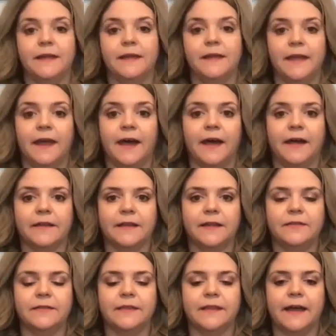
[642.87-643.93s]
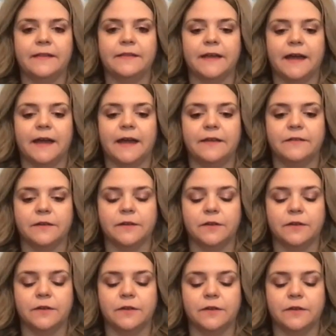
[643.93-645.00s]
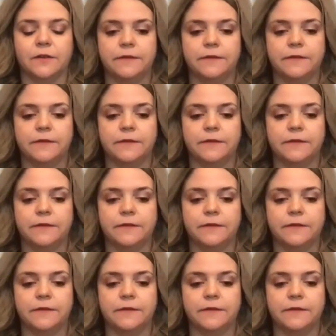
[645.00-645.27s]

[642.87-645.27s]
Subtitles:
Yeah, that is a good question.